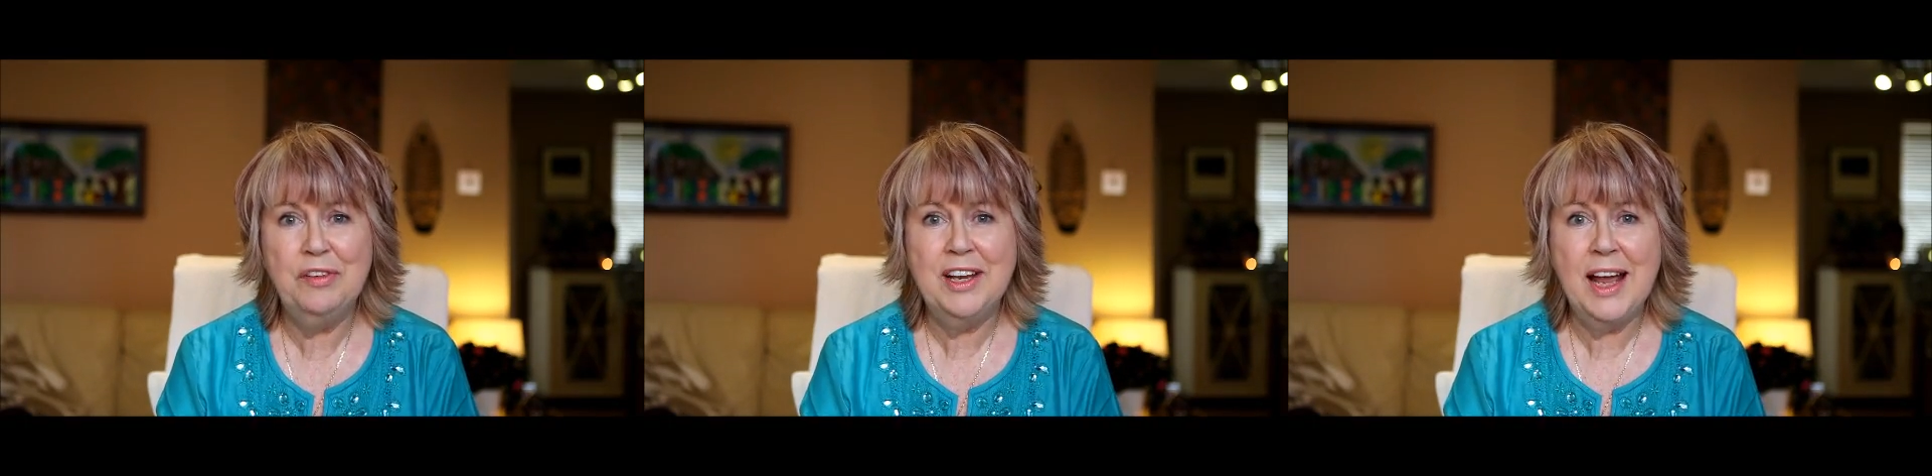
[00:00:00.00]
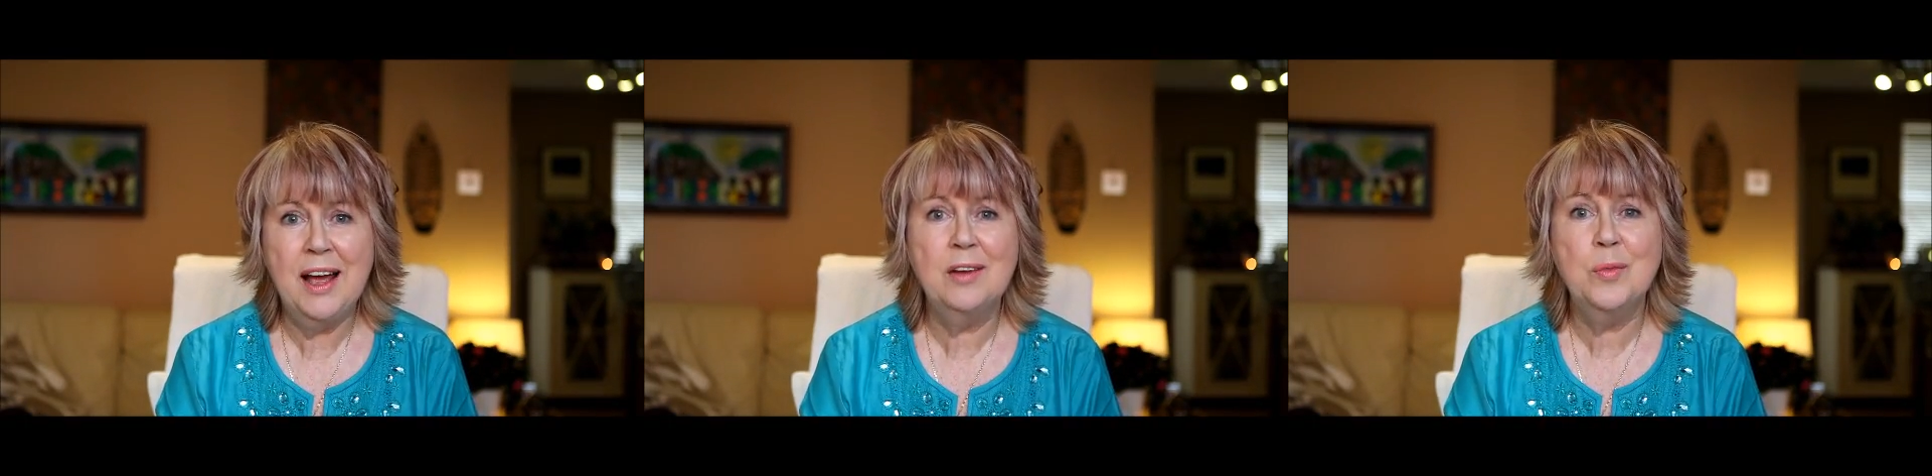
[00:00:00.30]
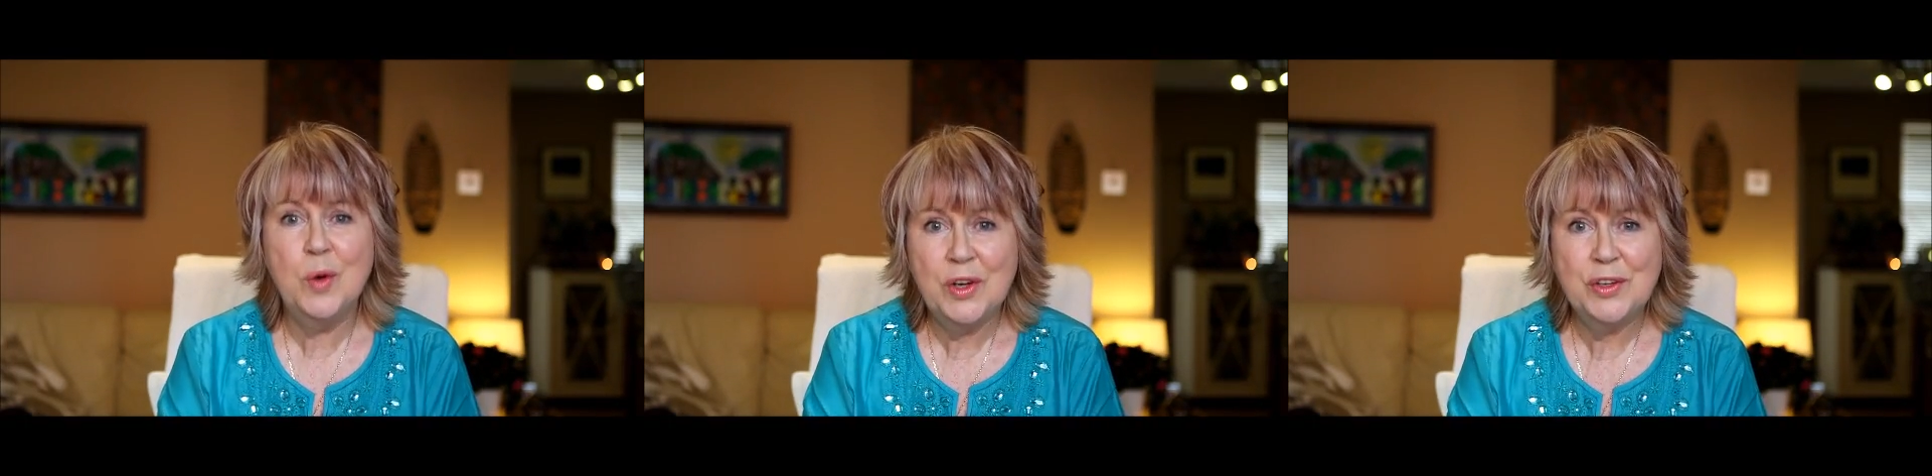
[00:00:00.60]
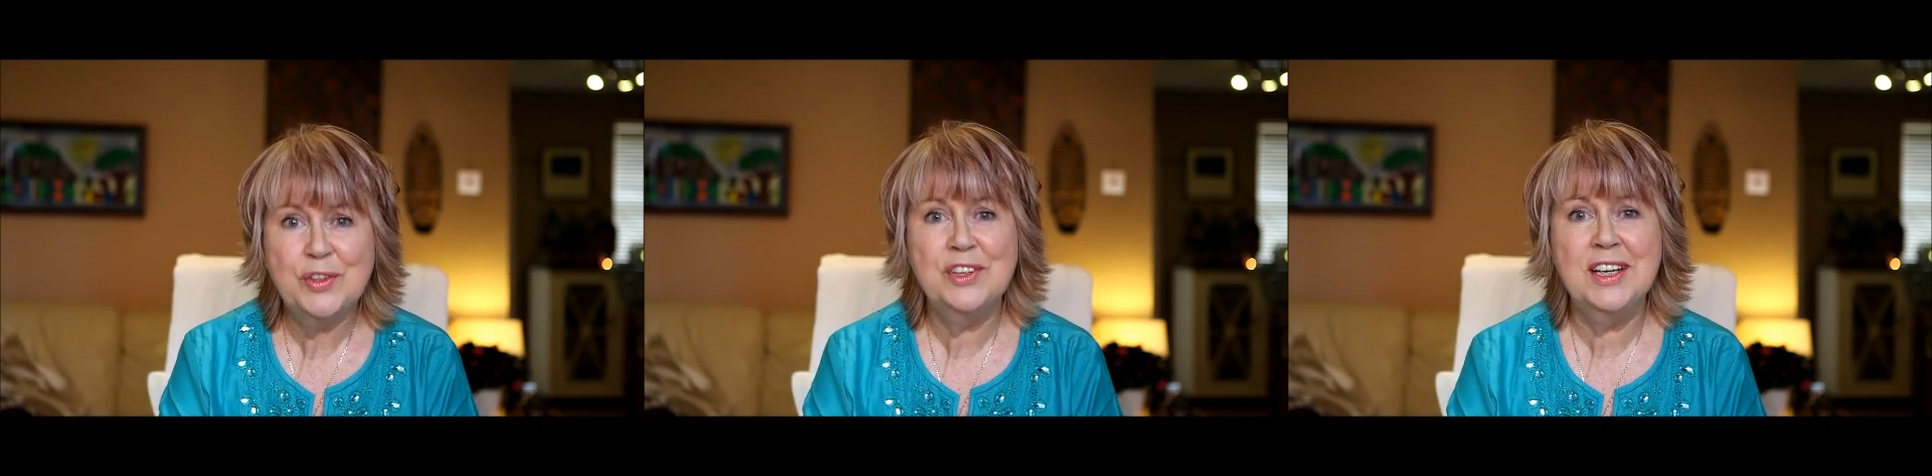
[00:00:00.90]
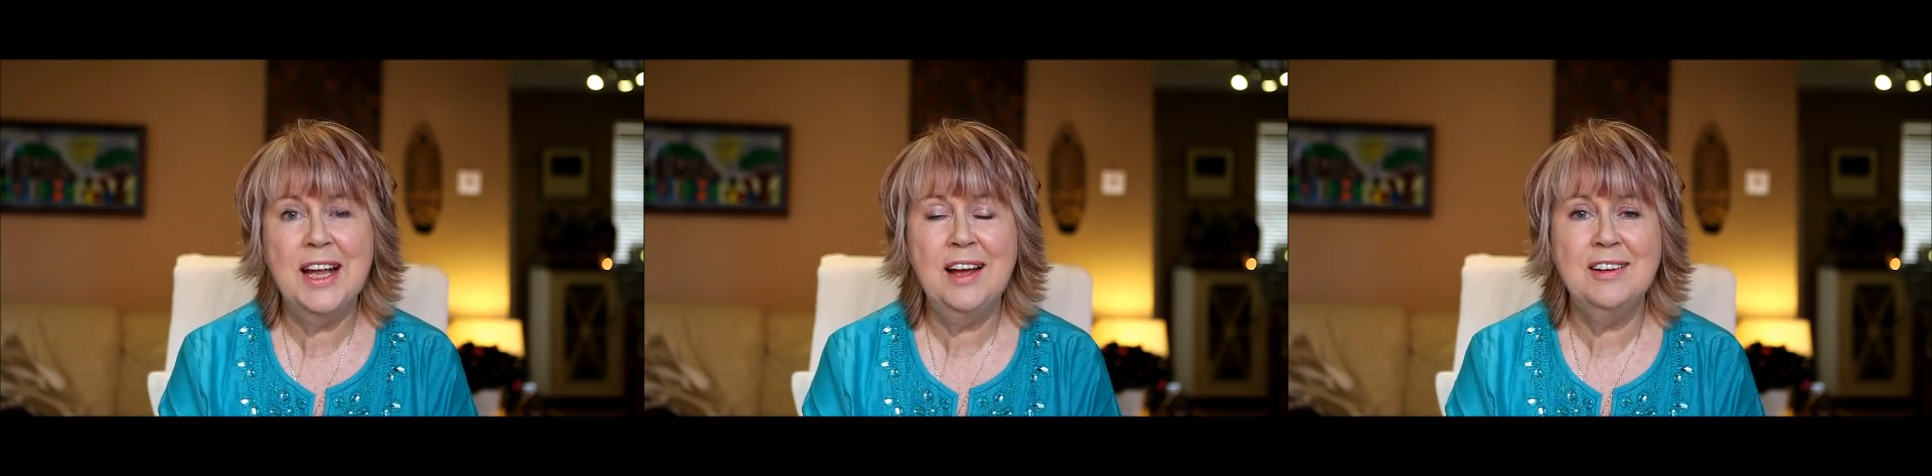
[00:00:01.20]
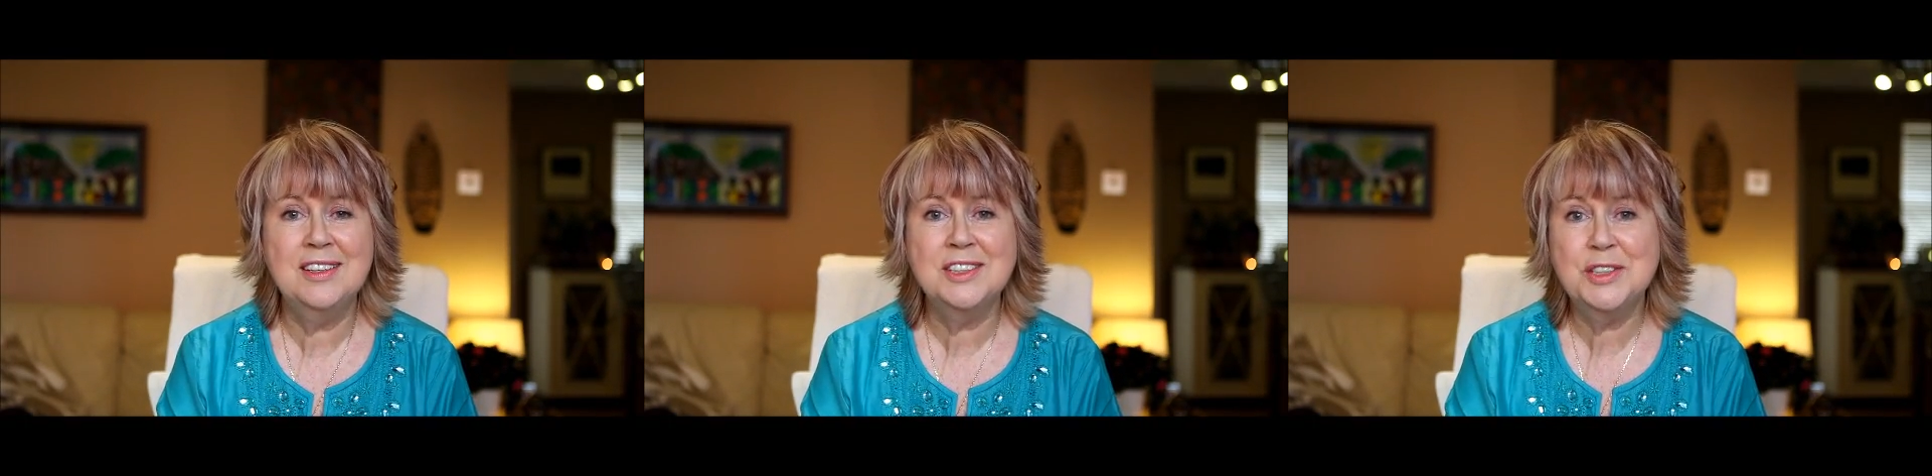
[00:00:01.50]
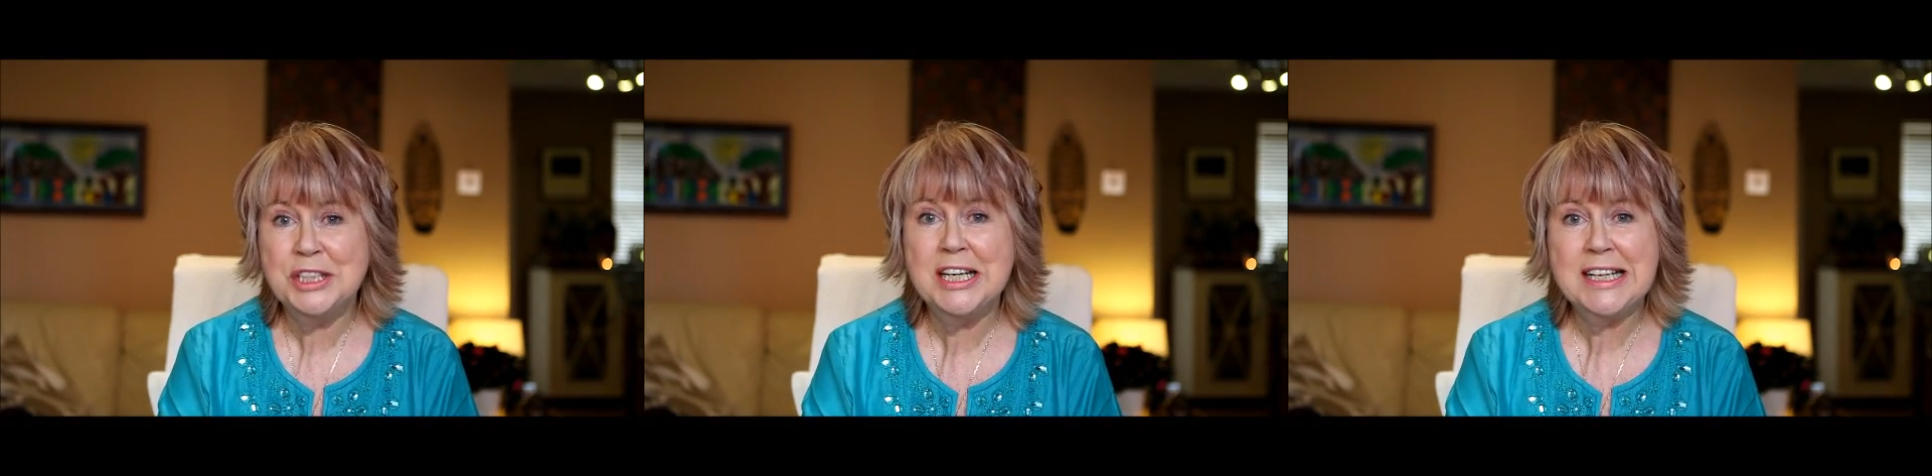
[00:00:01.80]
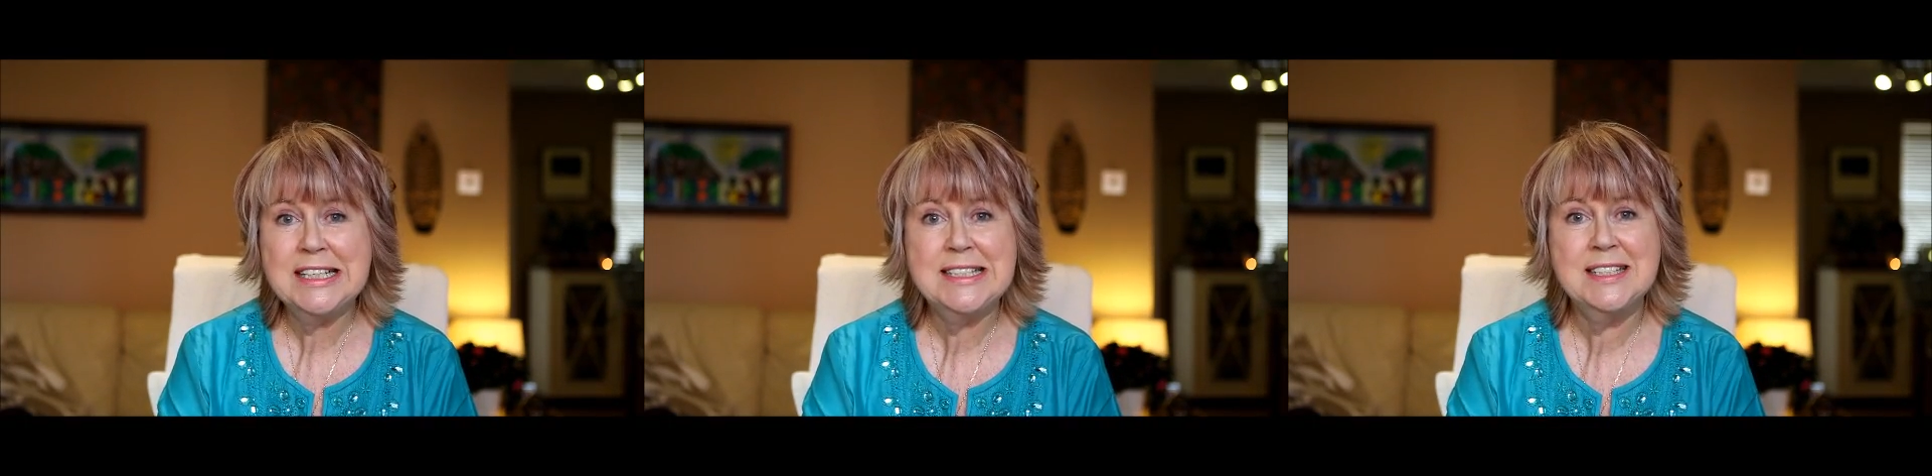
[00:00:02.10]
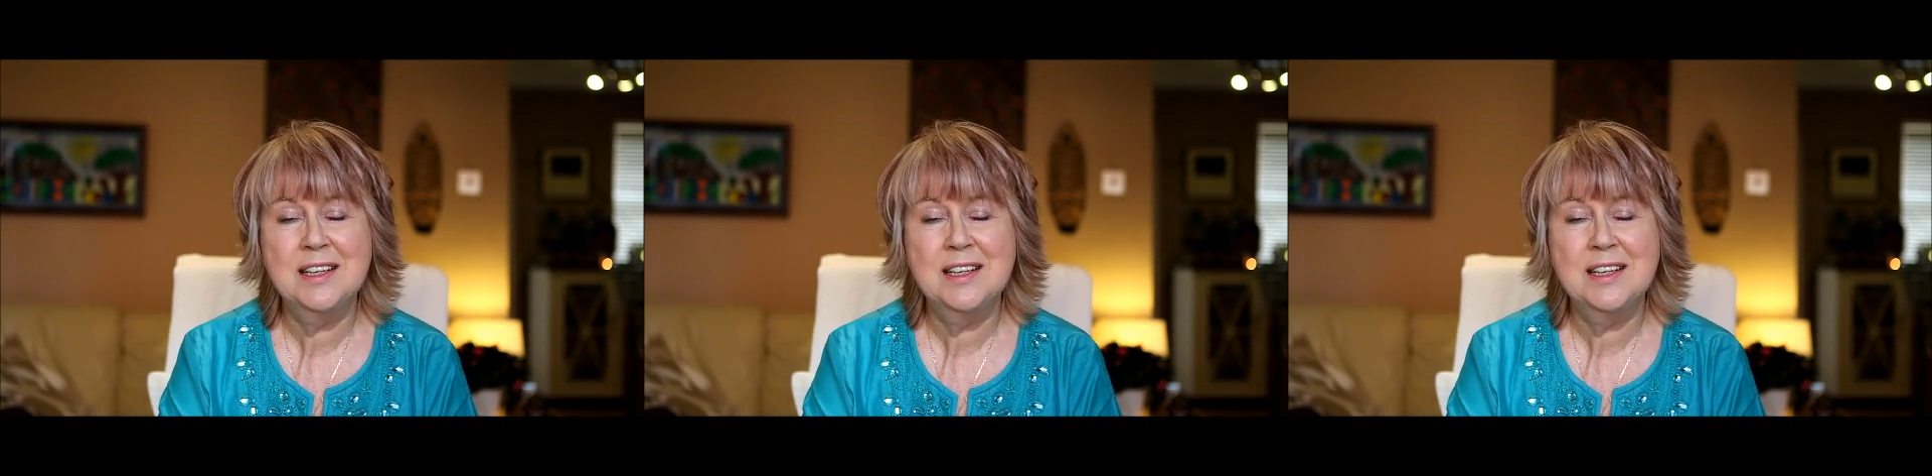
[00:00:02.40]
in our worth, in our goodness,